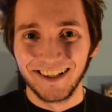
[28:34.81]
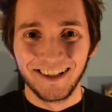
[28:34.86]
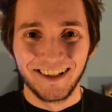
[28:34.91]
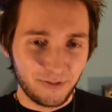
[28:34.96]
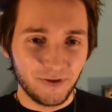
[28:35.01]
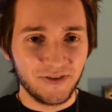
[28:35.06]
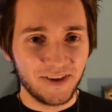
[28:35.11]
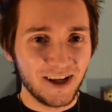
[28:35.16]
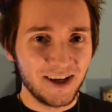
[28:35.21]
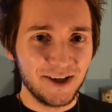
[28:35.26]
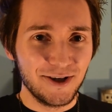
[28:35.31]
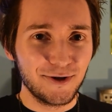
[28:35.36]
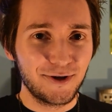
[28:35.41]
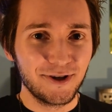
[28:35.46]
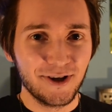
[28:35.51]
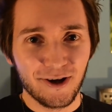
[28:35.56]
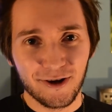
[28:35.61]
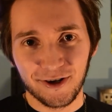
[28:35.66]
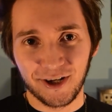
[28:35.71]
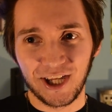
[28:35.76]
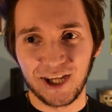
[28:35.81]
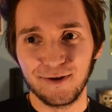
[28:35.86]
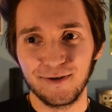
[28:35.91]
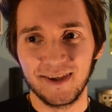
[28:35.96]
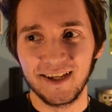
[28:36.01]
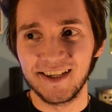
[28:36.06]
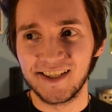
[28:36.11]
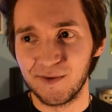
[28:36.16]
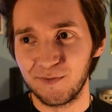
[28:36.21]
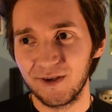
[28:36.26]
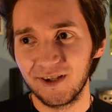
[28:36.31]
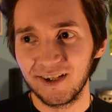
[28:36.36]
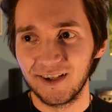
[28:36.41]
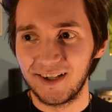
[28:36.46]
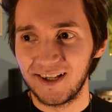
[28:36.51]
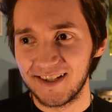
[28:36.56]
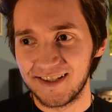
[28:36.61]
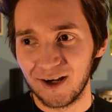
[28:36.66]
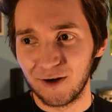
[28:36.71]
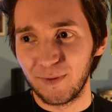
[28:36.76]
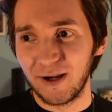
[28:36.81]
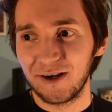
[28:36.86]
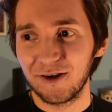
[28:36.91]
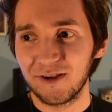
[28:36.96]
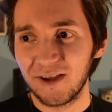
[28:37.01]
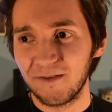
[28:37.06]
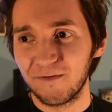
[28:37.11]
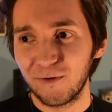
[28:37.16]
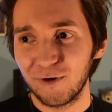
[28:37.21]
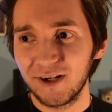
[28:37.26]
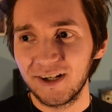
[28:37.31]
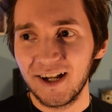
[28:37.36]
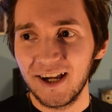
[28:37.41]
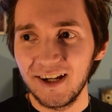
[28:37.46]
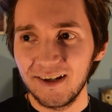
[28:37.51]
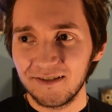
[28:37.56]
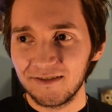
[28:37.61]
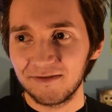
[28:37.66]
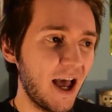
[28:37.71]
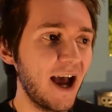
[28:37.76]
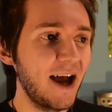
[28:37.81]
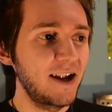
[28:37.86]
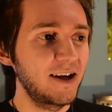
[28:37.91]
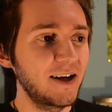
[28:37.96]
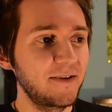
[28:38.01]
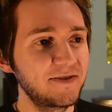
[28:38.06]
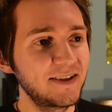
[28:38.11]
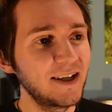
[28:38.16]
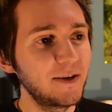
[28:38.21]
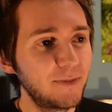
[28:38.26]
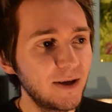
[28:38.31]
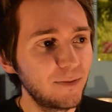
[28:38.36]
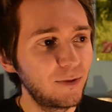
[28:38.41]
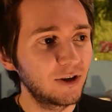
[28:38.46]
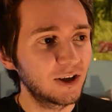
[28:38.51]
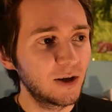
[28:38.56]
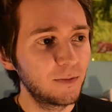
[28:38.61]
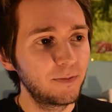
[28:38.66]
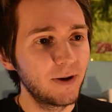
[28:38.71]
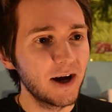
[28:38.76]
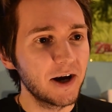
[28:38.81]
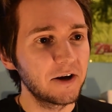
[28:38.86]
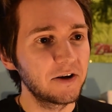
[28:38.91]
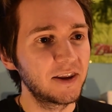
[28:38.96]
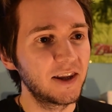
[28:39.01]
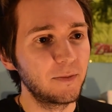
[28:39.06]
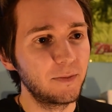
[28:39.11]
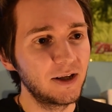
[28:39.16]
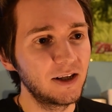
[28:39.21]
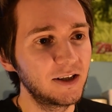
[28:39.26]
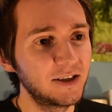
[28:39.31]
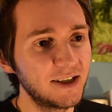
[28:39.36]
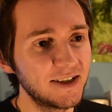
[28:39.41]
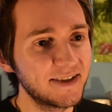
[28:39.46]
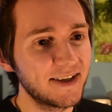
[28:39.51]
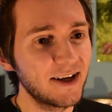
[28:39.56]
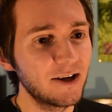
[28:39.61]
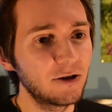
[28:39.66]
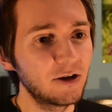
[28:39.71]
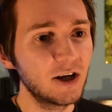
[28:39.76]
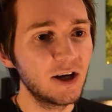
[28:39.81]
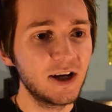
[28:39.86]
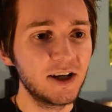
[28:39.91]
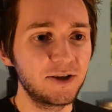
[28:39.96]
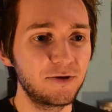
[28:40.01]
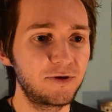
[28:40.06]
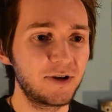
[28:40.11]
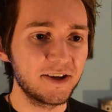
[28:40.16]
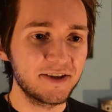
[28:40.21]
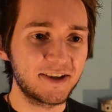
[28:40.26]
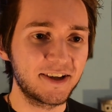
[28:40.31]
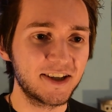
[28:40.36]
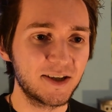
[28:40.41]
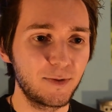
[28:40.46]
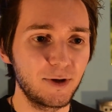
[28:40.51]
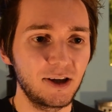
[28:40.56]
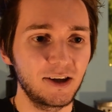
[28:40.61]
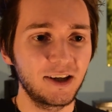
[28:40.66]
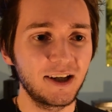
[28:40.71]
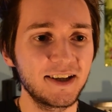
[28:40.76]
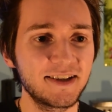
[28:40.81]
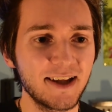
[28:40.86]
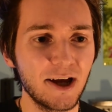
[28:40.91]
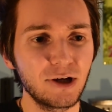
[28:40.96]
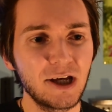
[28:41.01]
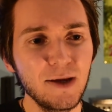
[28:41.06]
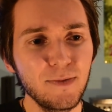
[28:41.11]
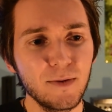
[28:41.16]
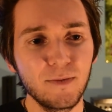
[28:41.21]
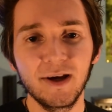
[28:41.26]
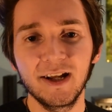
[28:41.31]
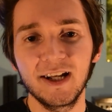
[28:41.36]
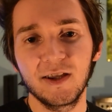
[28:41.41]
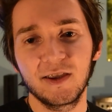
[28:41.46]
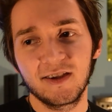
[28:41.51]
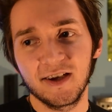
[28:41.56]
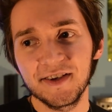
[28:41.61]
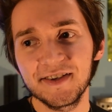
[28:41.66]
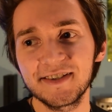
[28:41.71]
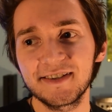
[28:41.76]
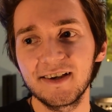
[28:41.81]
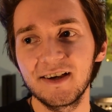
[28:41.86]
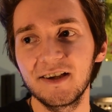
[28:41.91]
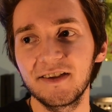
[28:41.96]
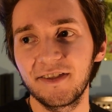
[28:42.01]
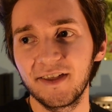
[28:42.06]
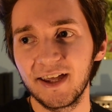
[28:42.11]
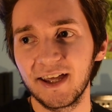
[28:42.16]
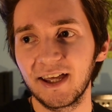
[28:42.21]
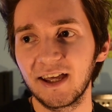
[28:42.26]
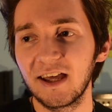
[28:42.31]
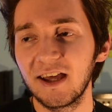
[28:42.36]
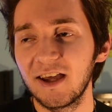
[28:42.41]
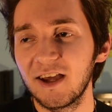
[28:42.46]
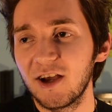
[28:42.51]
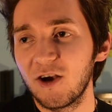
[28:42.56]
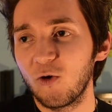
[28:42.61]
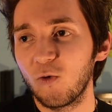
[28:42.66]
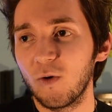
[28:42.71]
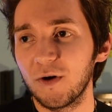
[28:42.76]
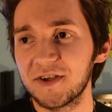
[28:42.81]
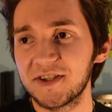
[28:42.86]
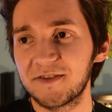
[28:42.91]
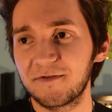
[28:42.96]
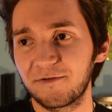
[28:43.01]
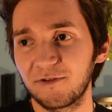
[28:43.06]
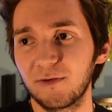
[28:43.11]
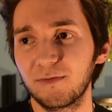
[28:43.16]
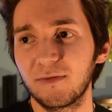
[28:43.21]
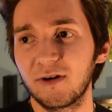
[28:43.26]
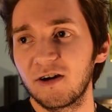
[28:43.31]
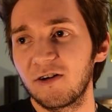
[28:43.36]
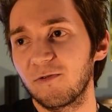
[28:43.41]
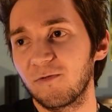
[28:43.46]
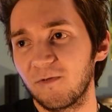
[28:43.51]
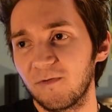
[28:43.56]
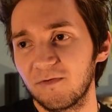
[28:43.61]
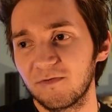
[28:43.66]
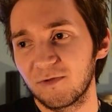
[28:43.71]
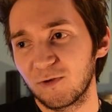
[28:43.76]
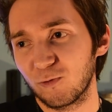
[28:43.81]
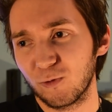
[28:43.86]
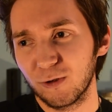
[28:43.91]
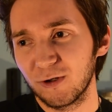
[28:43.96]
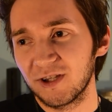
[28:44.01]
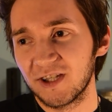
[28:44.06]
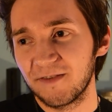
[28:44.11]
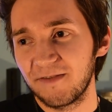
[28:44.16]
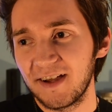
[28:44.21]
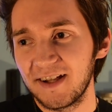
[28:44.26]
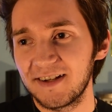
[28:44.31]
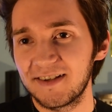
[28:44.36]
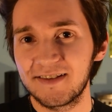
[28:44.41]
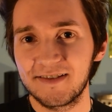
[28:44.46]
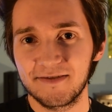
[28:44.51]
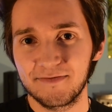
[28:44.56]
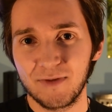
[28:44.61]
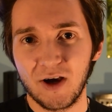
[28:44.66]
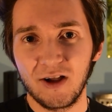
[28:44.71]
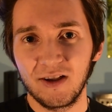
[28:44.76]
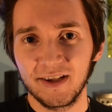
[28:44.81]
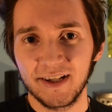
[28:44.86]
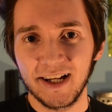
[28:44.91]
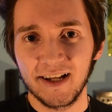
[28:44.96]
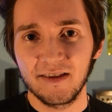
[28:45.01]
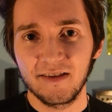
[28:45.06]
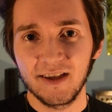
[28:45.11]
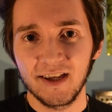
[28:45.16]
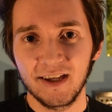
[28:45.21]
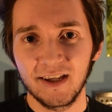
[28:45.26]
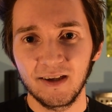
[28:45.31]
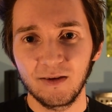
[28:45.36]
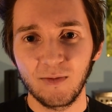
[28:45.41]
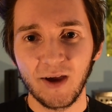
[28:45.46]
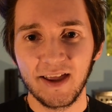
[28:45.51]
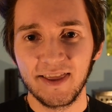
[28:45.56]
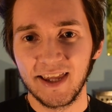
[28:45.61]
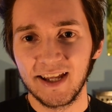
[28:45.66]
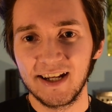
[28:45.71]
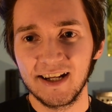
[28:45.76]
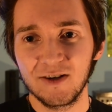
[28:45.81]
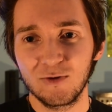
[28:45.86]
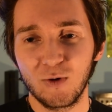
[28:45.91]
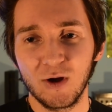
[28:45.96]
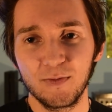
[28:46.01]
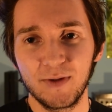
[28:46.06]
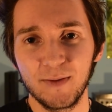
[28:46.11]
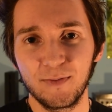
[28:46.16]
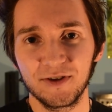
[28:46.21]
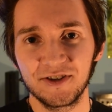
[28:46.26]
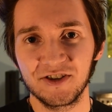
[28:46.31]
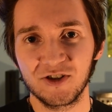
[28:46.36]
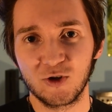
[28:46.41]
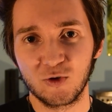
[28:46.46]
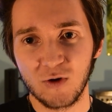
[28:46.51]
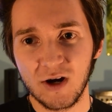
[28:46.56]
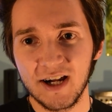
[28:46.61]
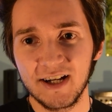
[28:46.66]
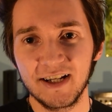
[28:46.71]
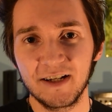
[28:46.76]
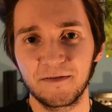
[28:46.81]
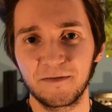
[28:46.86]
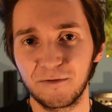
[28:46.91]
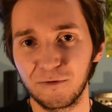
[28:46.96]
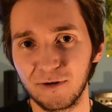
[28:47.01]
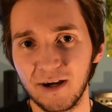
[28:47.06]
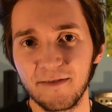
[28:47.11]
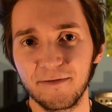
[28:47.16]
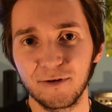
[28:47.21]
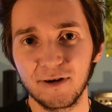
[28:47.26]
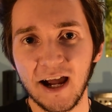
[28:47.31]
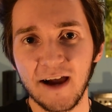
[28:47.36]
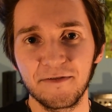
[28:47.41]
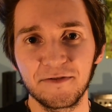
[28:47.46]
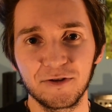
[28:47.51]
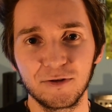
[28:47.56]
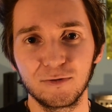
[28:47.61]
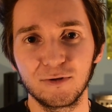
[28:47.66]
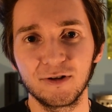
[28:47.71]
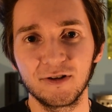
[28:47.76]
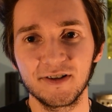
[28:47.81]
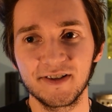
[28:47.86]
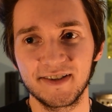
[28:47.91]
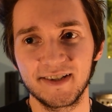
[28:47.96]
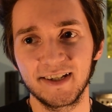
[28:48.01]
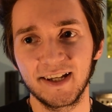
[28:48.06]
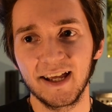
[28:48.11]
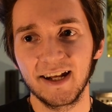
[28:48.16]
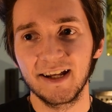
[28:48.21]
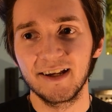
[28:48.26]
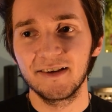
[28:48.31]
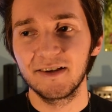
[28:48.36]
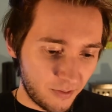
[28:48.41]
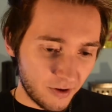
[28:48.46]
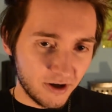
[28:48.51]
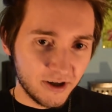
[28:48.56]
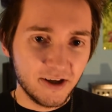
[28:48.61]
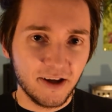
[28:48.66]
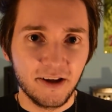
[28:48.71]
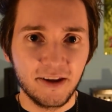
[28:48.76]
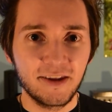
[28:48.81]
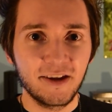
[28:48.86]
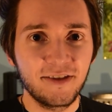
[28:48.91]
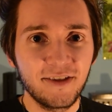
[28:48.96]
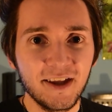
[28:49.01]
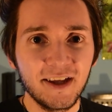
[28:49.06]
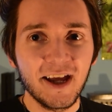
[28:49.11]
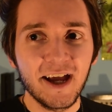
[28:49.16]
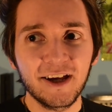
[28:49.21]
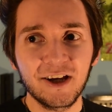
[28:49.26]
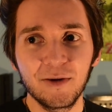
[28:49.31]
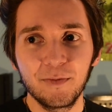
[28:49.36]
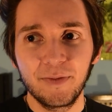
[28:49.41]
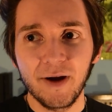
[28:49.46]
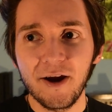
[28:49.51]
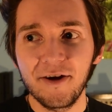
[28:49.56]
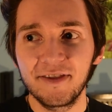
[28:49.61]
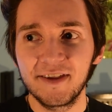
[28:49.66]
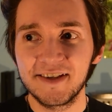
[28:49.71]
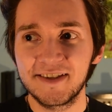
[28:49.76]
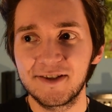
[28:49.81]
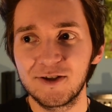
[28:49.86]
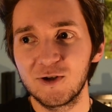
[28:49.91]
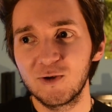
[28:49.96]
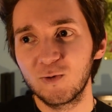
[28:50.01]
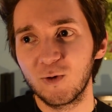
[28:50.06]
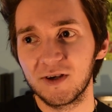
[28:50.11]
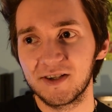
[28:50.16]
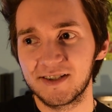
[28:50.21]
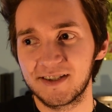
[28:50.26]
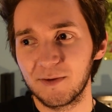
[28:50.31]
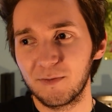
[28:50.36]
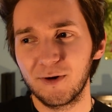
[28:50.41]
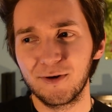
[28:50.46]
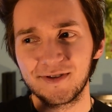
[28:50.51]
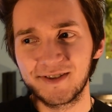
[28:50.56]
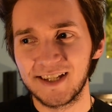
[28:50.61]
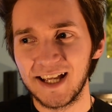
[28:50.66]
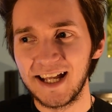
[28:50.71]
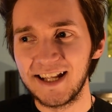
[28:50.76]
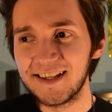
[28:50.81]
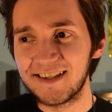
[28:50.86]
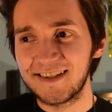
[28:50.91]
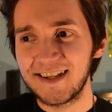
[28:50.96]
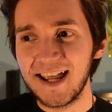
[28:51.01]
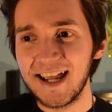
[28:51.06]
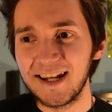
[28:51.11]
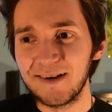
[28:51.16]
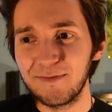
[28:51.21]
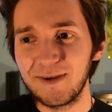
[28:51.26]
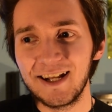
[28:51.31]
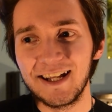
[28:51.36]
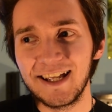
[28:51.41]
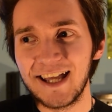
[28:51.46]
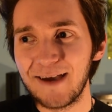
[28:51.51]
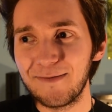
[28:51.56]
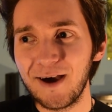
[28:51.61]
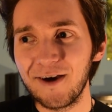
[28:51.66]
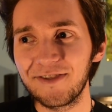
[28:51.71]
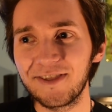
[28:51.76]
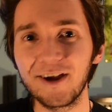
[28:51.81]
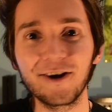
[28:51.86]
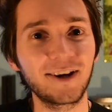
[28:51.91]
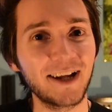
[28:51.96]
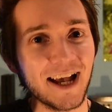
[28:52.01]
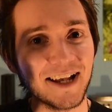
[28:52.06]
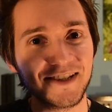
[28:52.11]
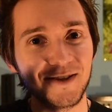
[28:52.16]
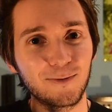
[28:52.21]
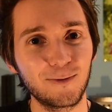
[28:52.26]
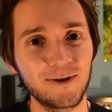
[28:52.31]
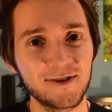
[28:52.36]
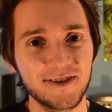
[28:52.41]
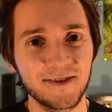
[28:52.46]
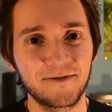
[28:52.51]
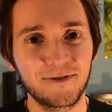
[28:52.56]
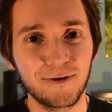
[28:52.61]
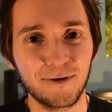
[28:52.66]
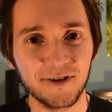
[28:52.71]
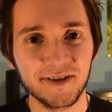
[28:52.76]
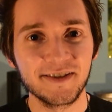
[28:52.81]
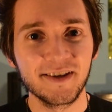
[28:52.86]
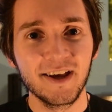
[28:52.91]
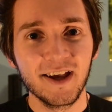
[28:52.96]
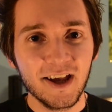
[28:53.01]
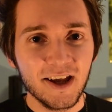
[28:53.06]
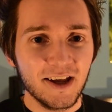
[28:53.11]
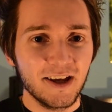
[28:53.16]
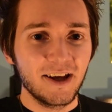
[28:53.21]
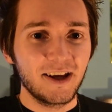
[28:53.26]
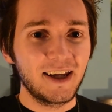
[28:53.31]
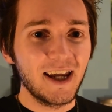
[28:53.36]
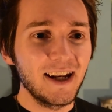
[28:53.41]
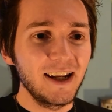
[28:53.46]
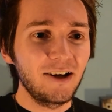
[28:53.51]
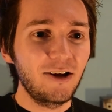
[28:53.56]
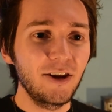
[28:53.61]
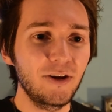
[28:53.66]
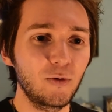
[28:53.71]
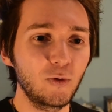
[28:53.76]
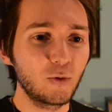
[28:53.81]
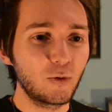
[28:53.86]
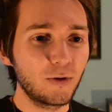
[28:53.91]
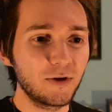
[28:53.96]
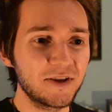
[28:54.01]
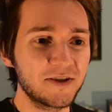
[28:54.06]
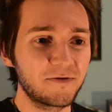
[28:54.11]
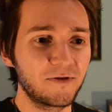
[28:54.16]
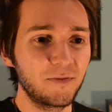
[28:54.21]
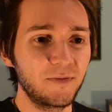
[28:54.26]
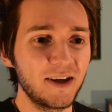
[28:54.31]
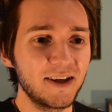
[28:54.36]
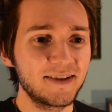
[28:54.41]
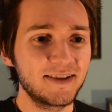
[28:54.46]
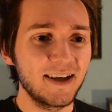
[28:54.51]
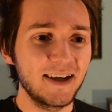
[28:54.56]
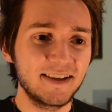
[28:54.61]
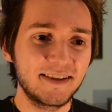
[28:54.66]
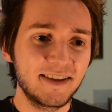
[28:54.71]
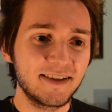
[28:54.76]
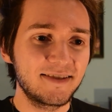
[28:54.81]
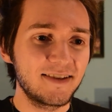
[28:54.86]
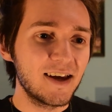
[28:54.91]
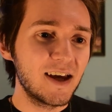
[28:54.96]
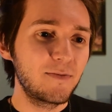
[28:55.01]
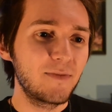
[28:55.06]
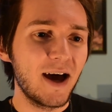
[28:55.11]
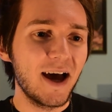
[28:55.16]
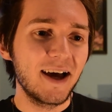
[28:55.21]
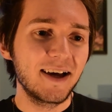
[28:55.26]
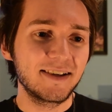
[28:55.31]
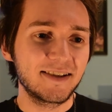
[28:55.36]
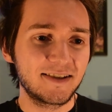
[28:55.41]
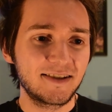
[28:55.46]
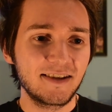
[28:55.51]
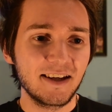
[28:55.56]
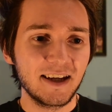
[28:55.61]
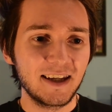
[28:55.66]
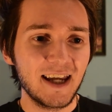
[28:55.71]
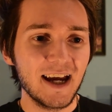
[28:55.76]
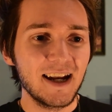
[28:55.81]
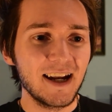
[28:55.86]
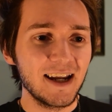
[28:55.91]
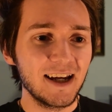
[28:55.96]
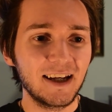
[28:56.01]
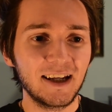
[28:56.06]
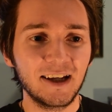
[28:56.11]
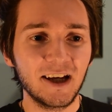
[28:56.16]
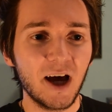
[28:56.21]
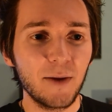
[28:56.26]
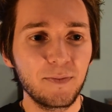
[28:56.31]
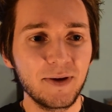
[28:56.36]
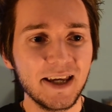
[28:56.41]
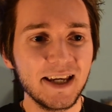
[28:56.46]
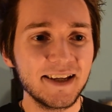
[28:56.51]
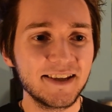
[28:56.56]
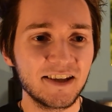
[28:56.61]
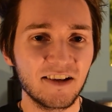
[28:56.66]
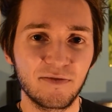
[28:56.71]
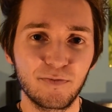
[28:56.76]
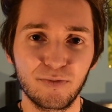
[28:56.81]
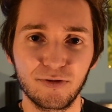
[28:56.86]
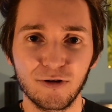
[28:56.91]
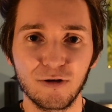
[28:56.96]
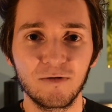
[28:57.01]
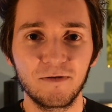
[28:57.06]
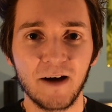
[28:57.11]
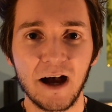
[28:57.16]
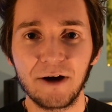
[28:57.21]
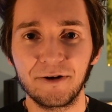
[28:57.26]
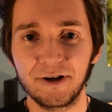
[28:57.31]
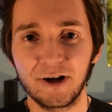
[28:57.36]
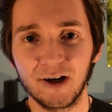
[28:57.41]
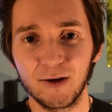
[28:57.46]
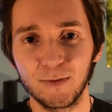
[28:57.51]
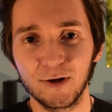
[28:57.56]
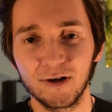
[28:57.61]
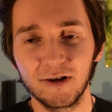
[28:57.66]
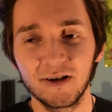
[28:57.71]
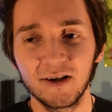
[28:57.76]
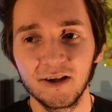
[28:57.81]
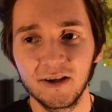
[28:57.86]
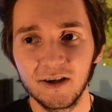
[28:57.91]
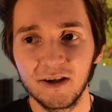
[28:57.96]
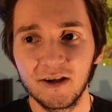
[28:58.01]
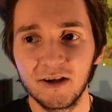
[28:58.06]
But then you could argue these abilities are better than Void Knight, and I've seen people compare the abilities here to Tuska's abilities. Now keep in mind the Tuska thing was from a world event holiday thing, and they didn't want people to grind it forever afterwards to get it. But the thing I compared this to was the most insane minigame out there, Castle Wars, of course. Getting all the rewards from this is the same as getting a piece of profound armor